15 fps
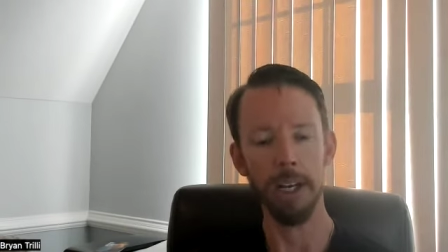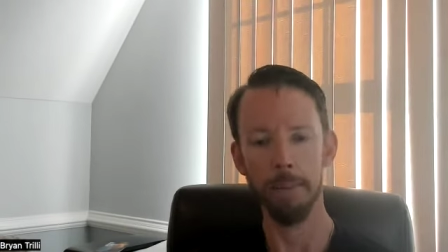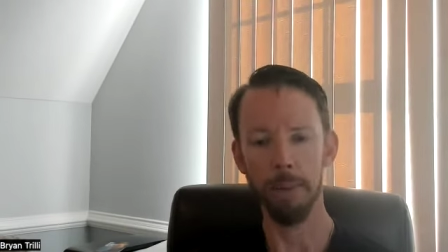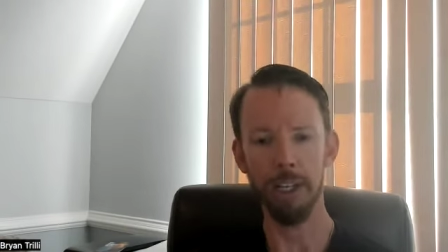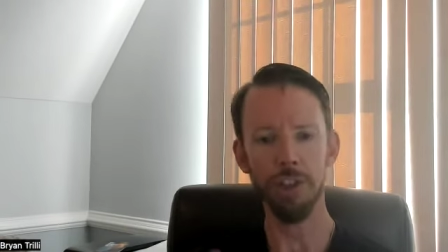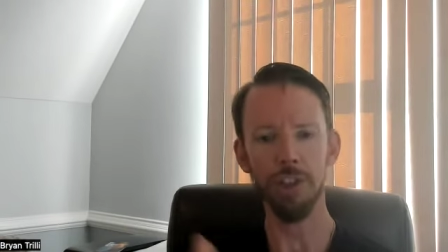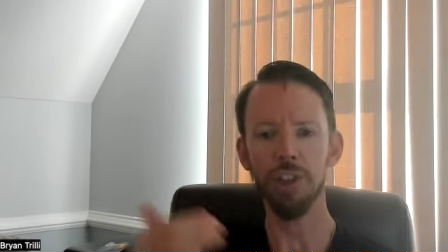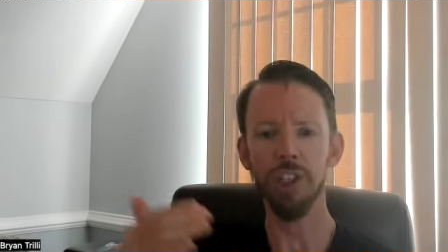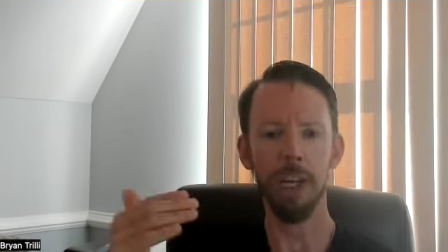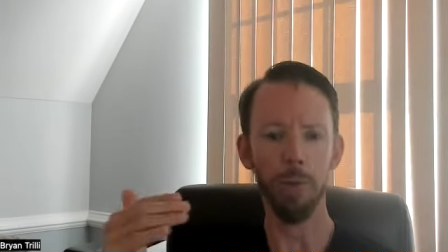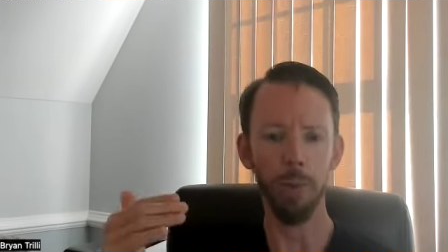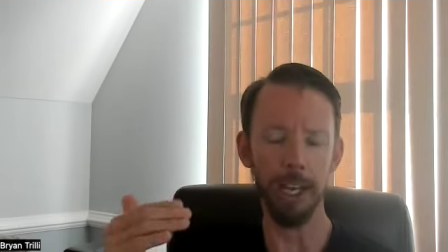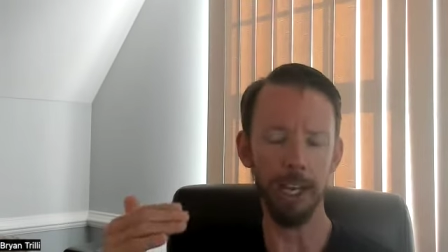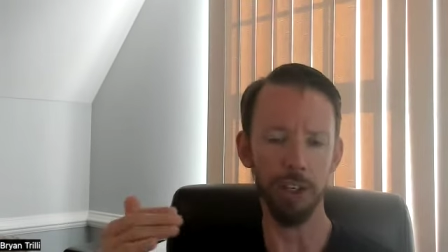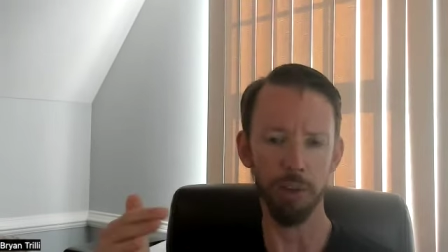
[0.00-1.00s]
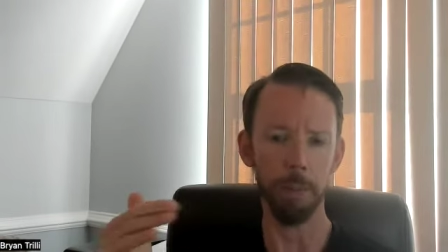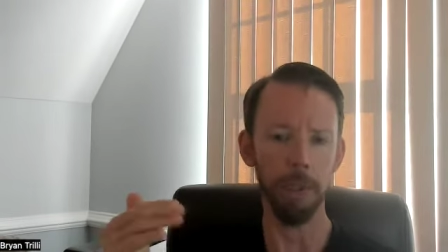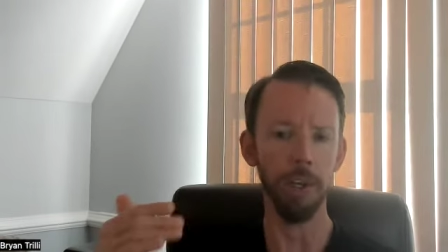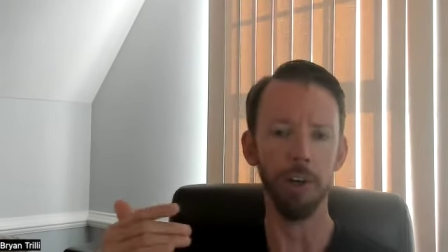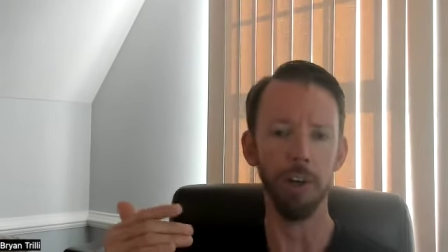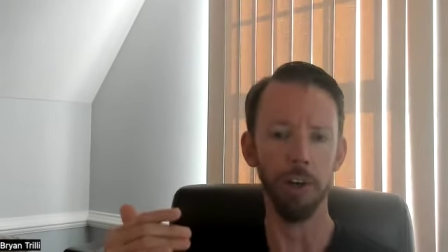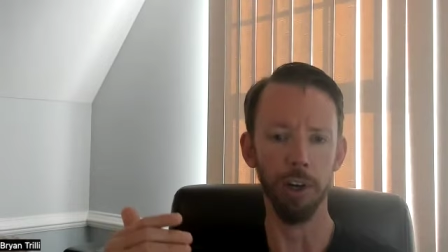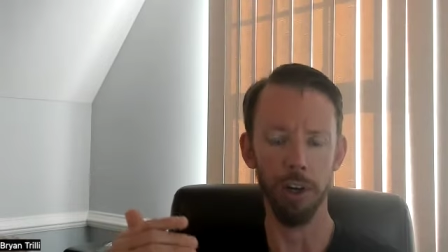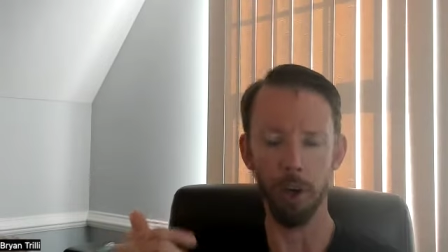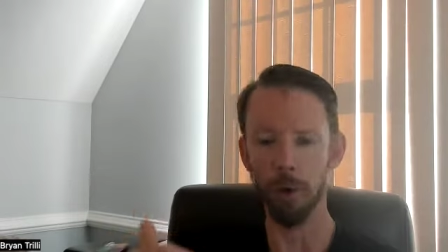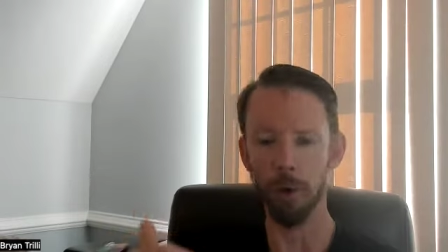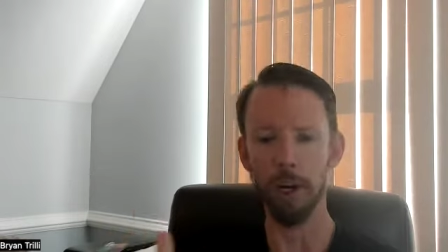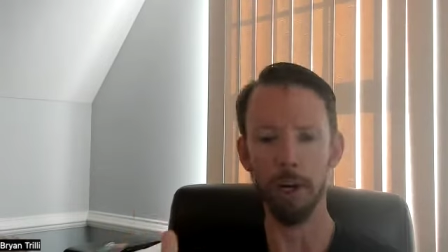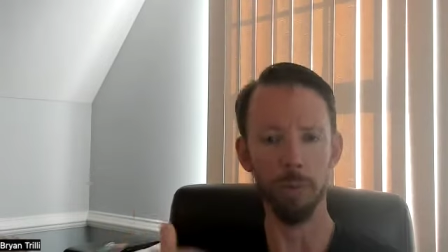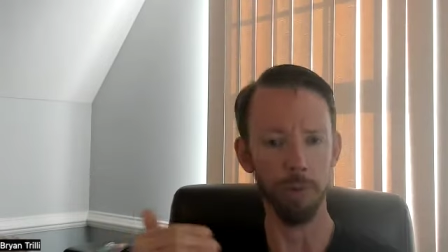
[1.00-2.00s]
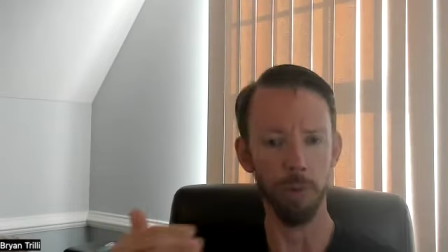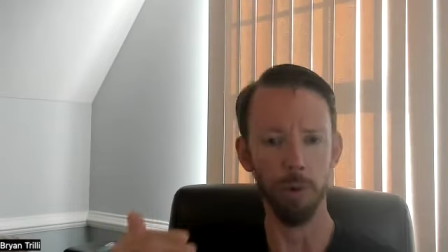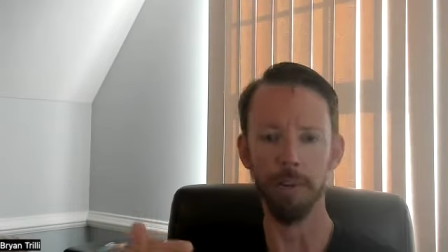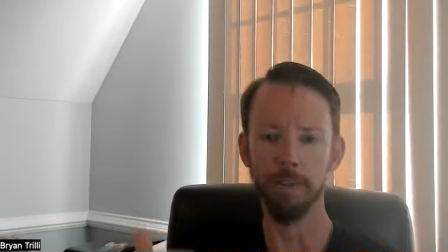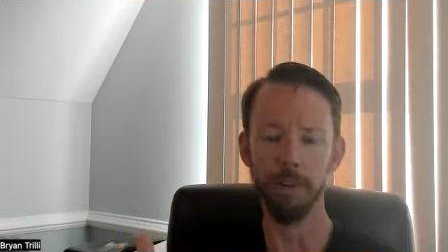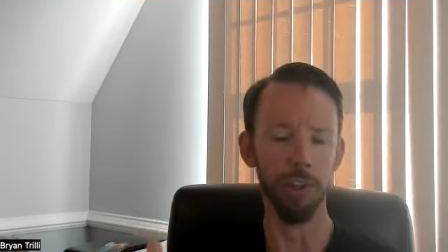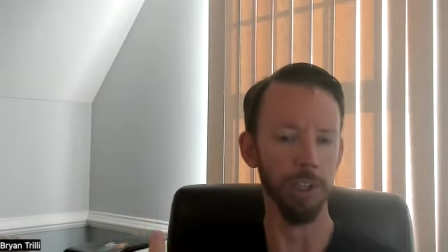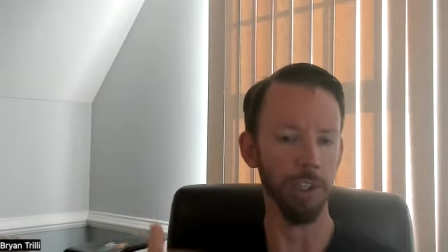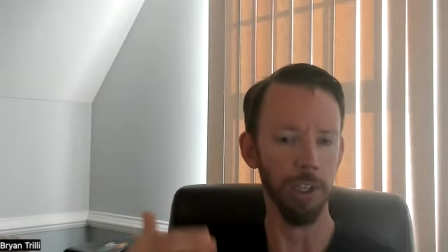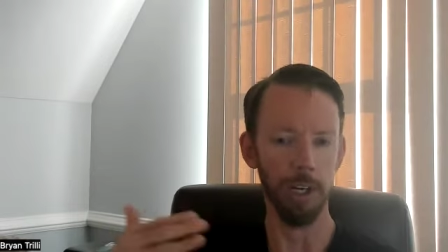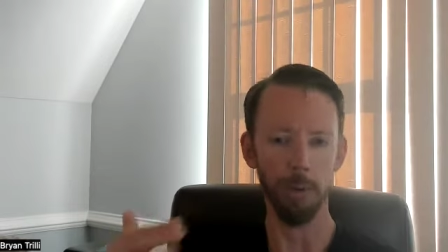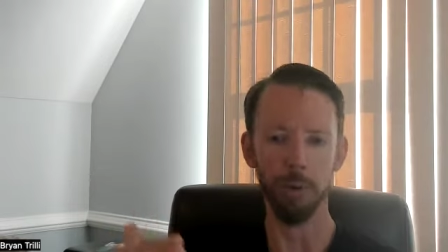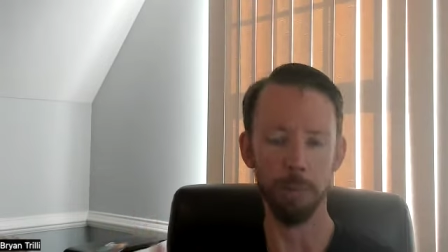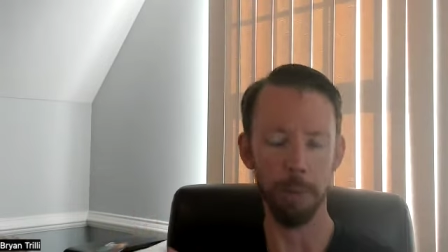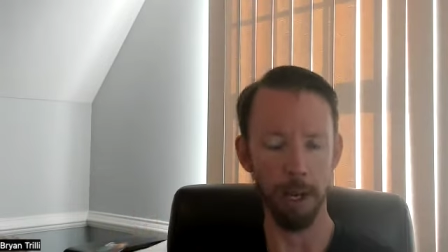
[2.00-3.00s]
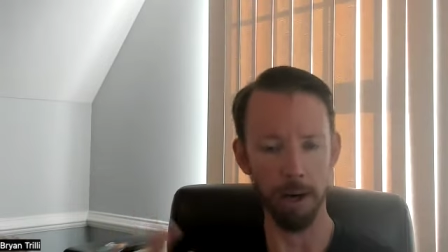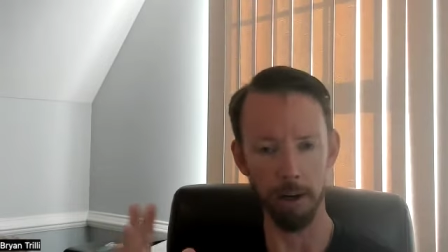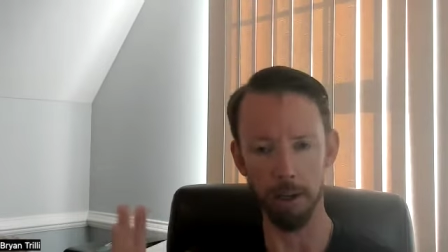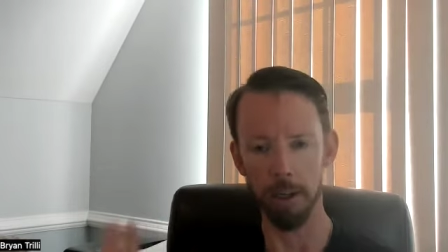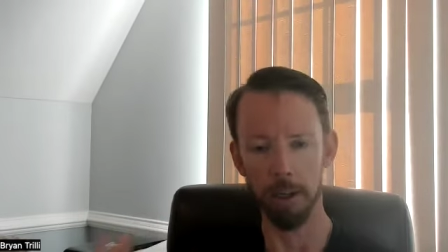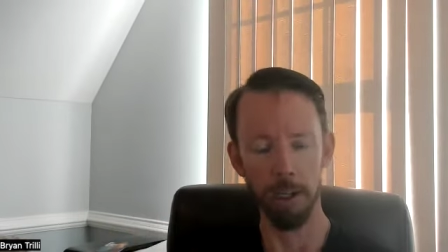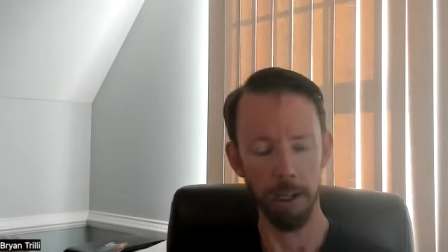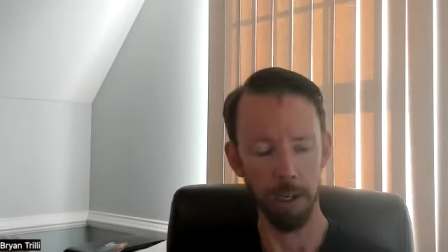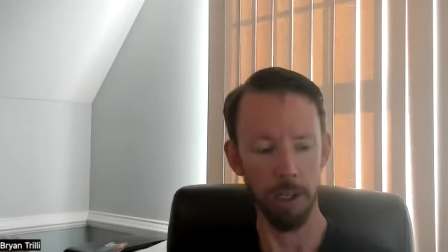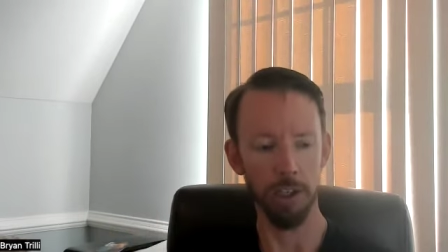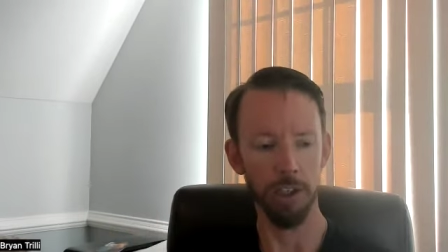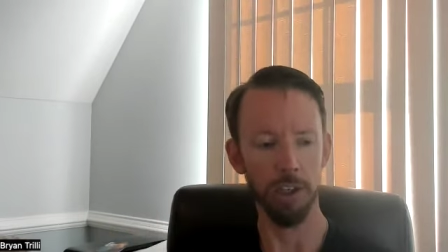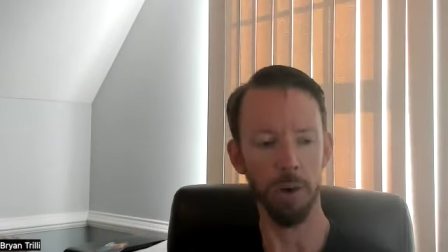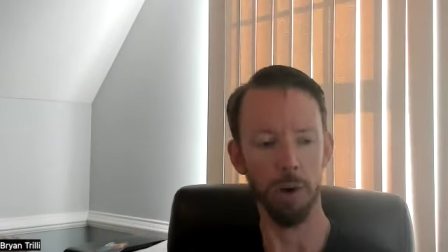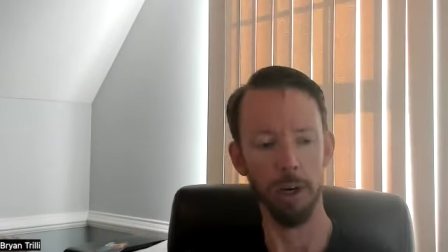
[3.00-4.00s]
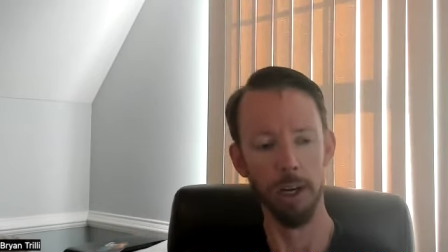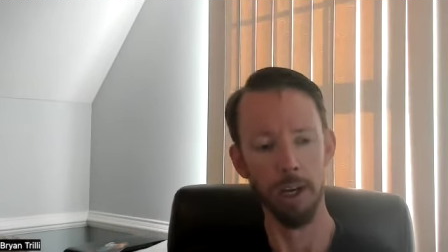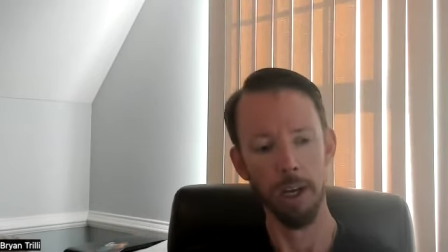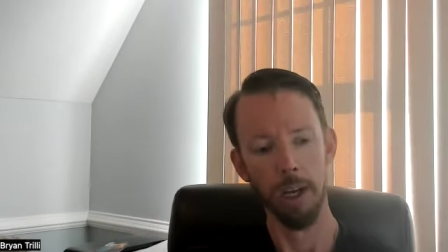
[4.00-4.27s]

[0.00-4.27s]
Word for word: But let's just say we had superior code and it was more efficient and it was better and, and so on.